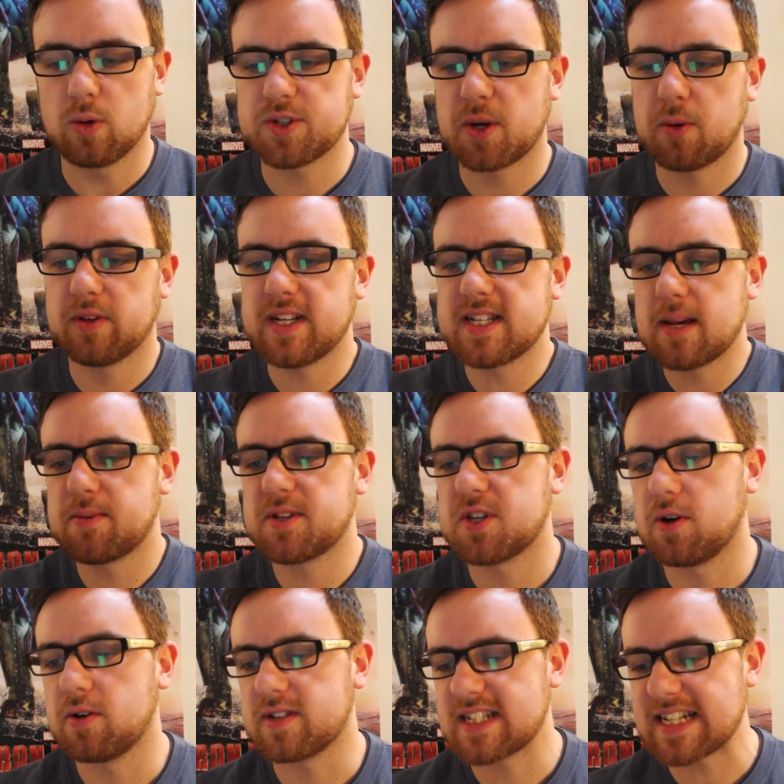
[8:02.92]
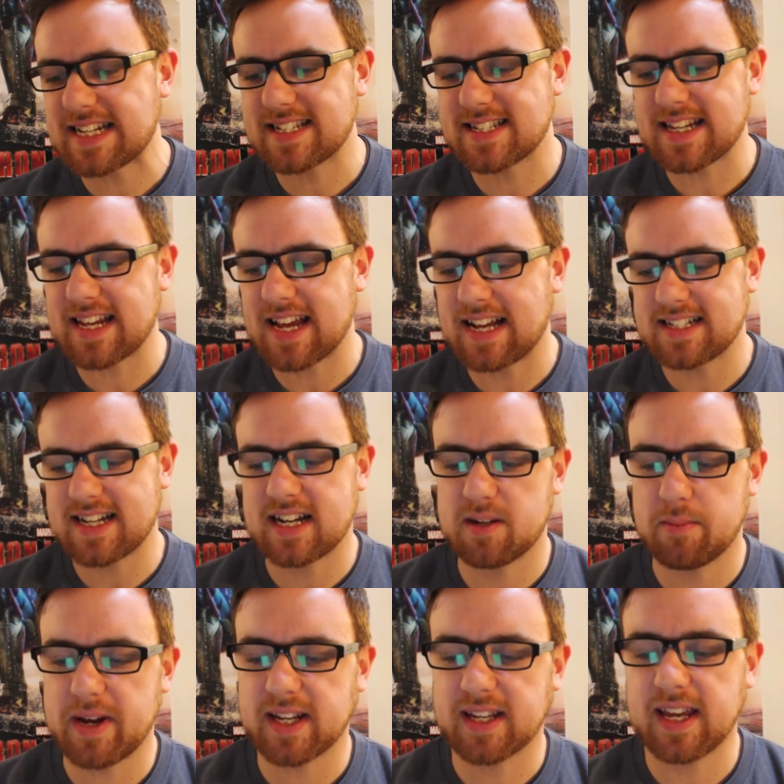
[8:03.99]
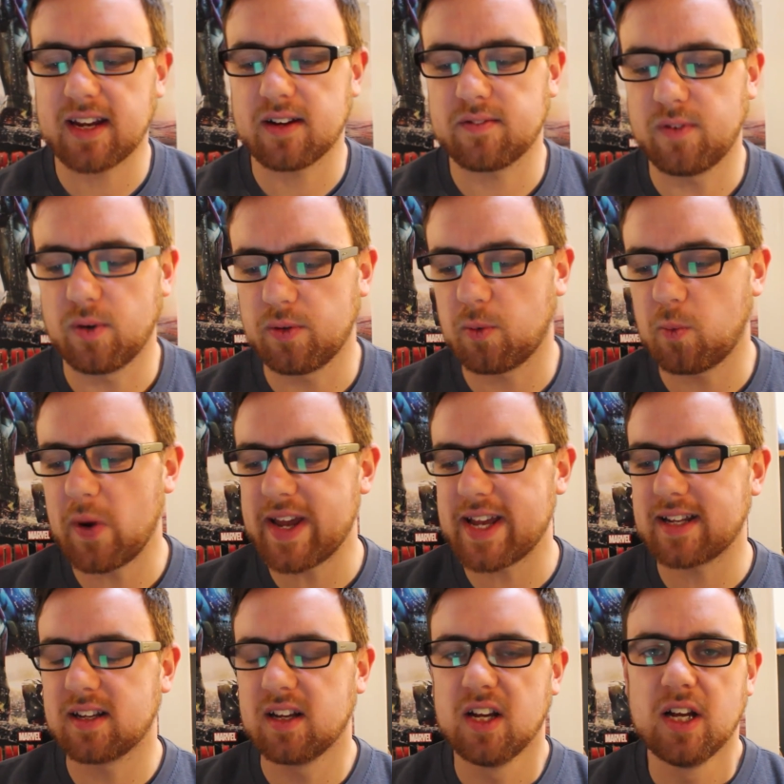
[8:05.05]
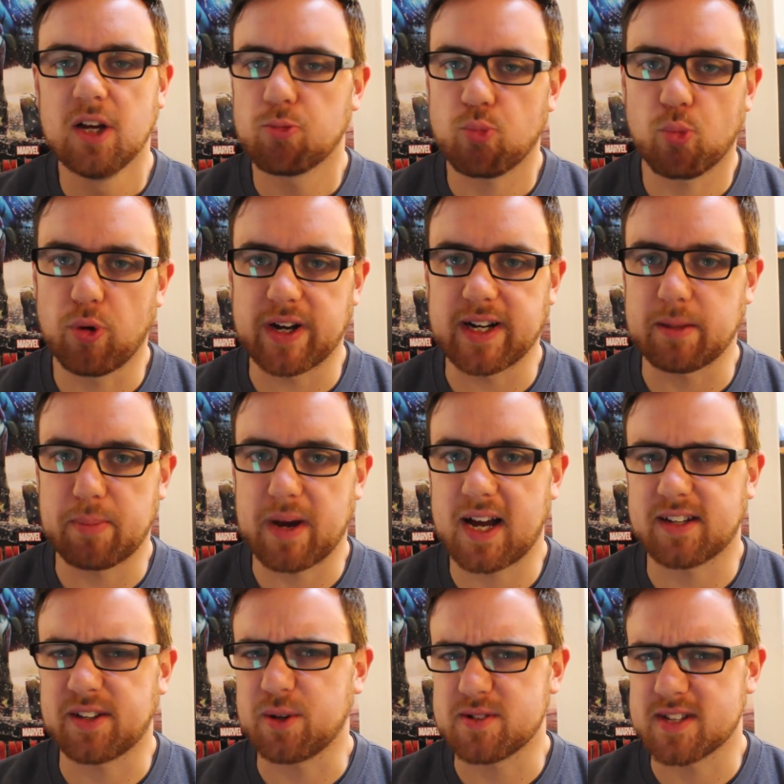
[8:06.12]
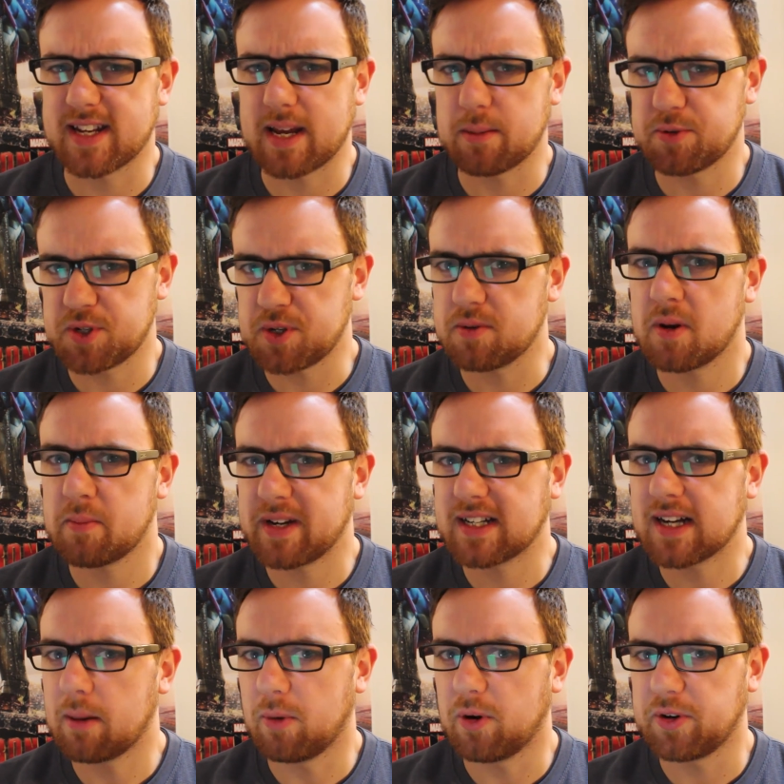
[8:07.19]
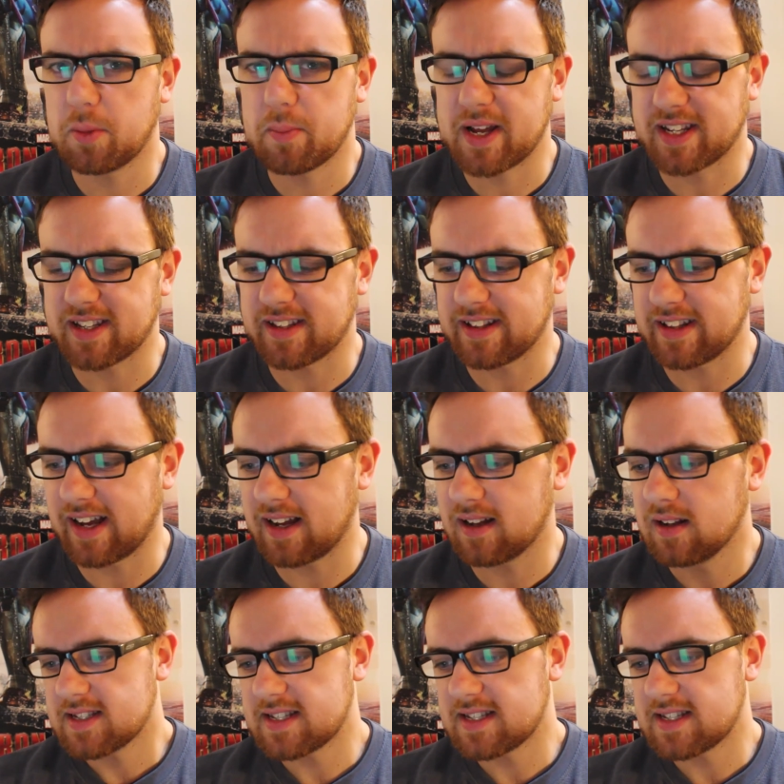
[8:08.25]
Also on this episode, DC and Anime King for the win, really bad username, dude. I mean, come on, you're better than that.